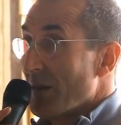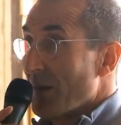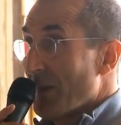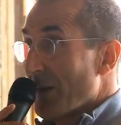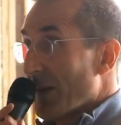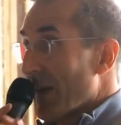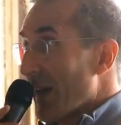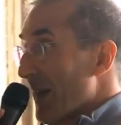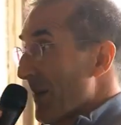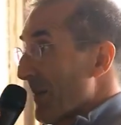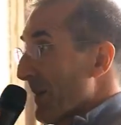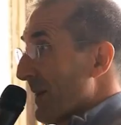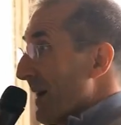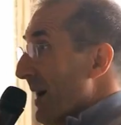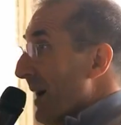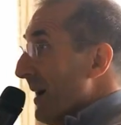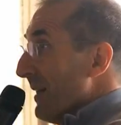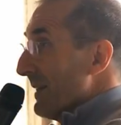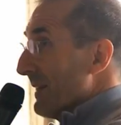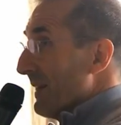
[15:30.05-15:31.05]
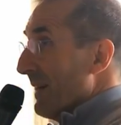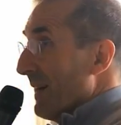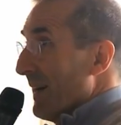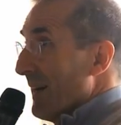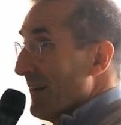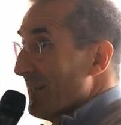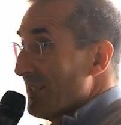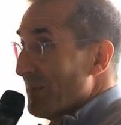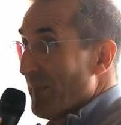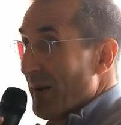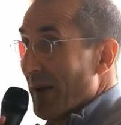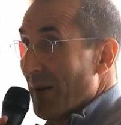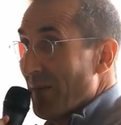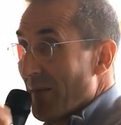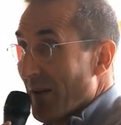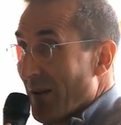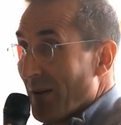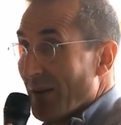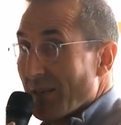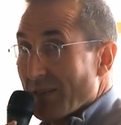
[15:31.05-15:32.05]
became colonized by
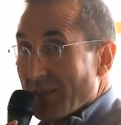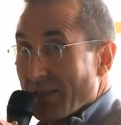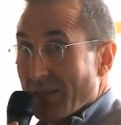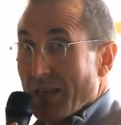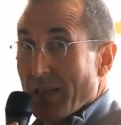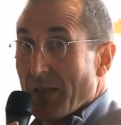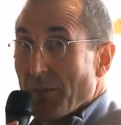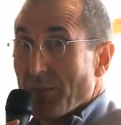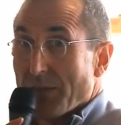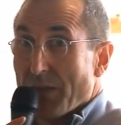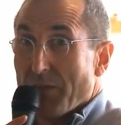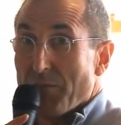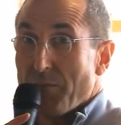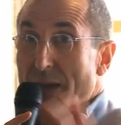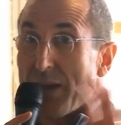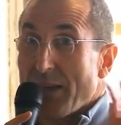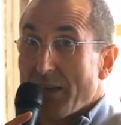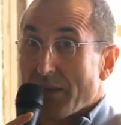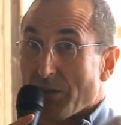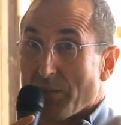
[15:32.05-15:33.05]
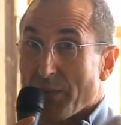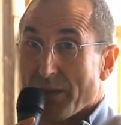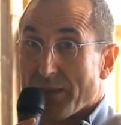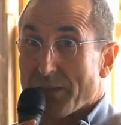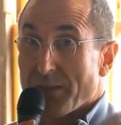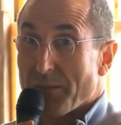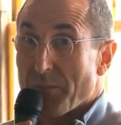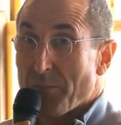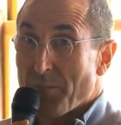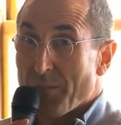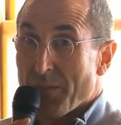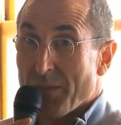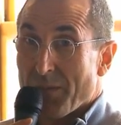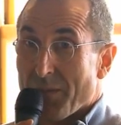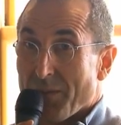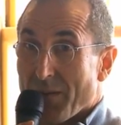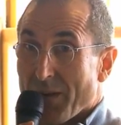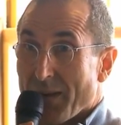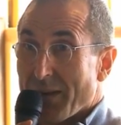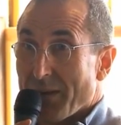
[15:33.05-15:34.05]
various schemes of management,
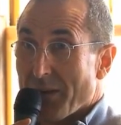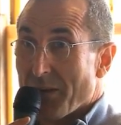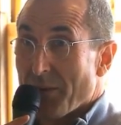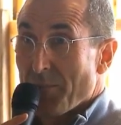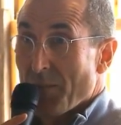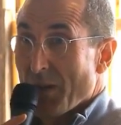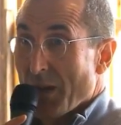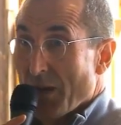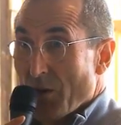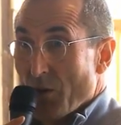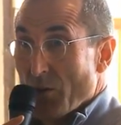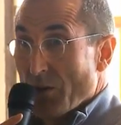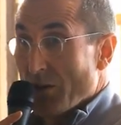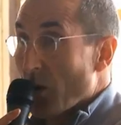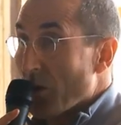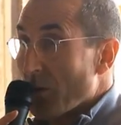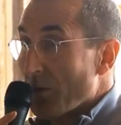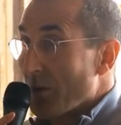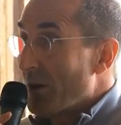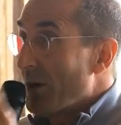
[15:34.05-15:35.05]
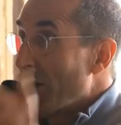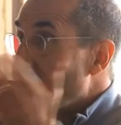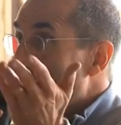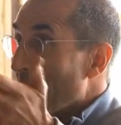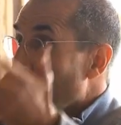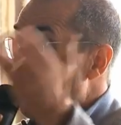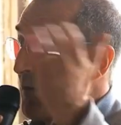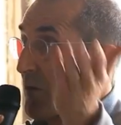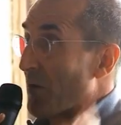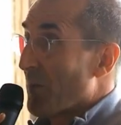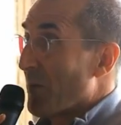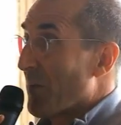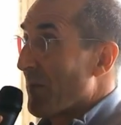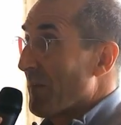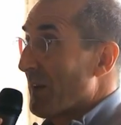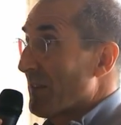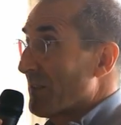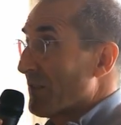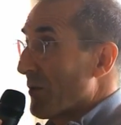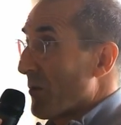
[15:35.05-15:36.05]
right? You don't know, if you're a
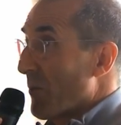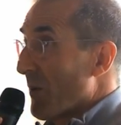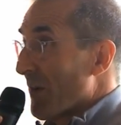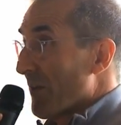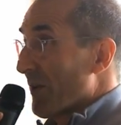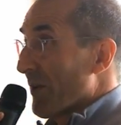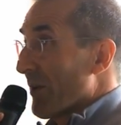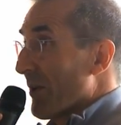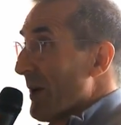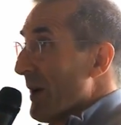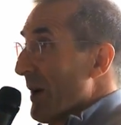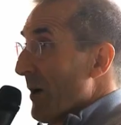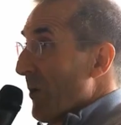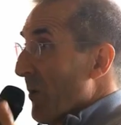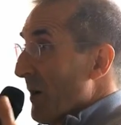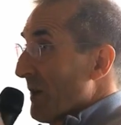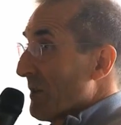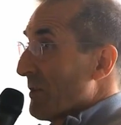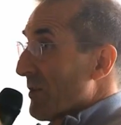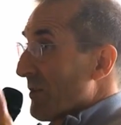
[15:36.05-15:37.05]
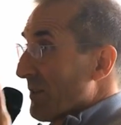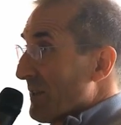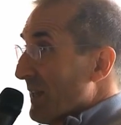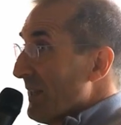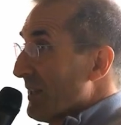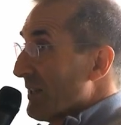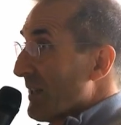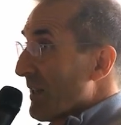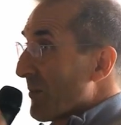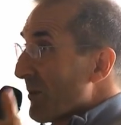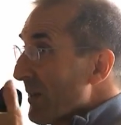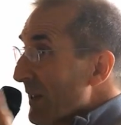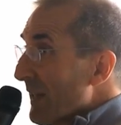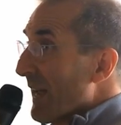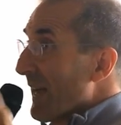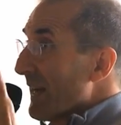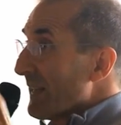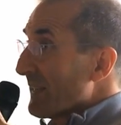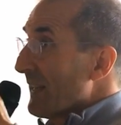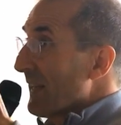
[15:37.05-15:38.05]
professor, whether what you're teaching really
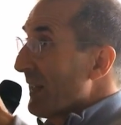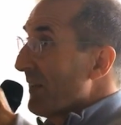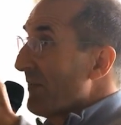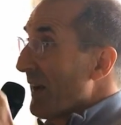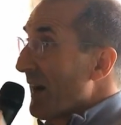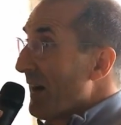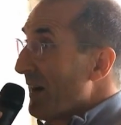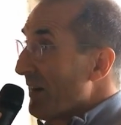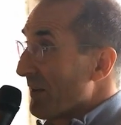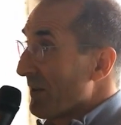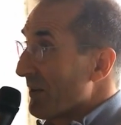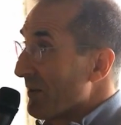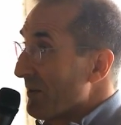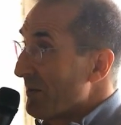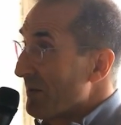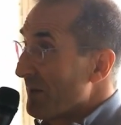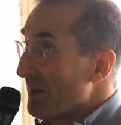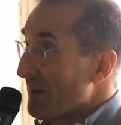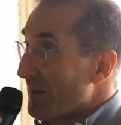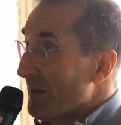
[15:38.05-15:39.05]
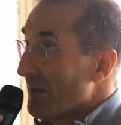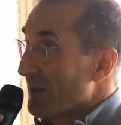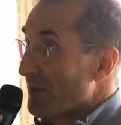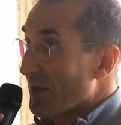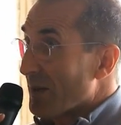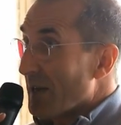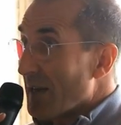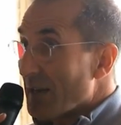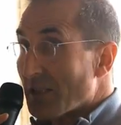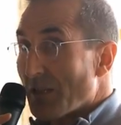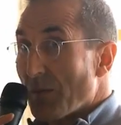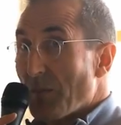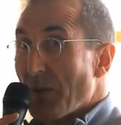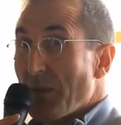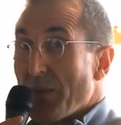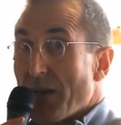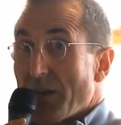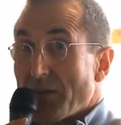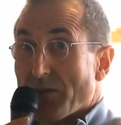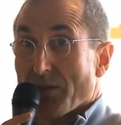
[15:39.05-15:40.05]
has any value, so it has to be
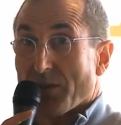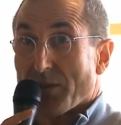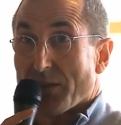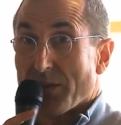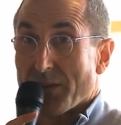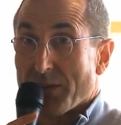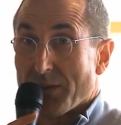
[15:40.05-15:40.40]
measured.